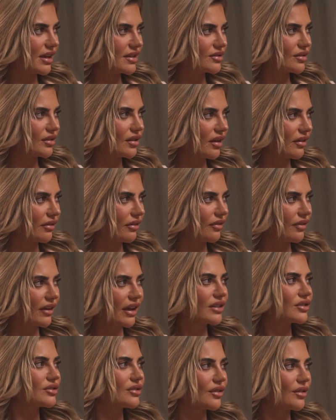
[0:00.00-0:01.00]
It's not like
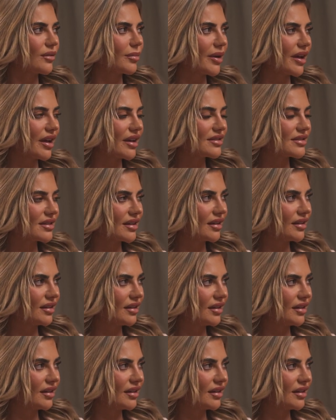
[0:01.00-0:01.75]
reflection on the person.